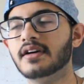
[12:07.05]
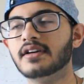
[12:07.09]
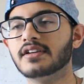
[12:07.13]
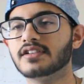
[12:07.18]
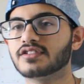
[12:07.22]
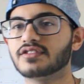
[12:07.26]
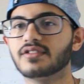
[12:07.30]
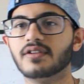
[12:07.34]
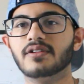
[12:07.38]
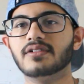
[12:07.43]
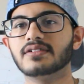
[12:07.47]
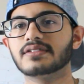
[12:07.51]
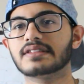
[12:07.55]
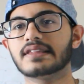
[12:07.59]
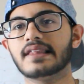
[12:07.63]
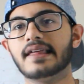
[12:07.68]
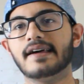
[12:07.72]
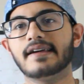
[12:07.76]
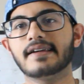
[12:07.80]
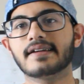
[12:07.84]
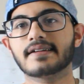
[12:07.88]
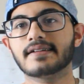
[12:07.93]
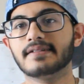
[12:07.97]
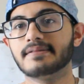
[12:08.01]
So it's
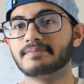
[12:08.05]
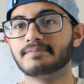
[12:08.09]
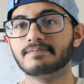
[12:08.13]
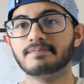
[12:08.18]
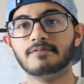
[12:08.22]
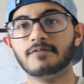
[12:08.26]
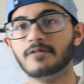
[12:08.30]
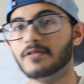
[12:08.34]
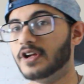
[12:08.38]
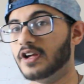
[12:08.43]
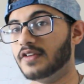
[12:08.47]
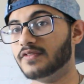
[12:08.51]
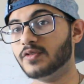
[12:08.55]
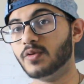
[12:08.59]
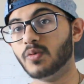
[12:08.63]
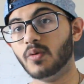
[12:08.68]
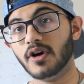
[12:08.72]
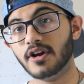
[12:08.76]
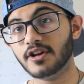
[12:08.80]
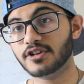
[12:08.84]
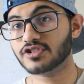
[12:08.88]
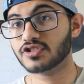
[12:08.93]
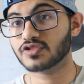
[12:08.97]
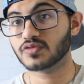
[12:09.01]
like, if you
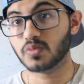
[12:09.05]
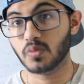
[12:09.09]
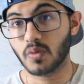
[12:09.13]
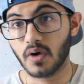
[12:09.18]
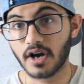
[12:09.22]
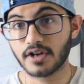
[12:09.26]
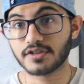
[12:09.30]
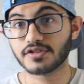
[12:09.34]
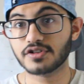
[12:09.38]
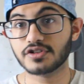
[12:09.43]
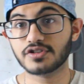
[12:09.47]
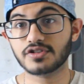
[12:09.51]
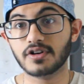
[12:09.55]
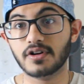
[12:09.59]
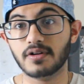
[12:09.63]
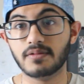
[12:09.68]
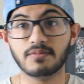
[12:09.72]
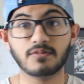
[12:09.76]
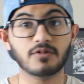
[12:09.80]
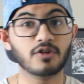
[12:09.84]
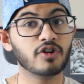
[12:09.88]
want to just watch a show,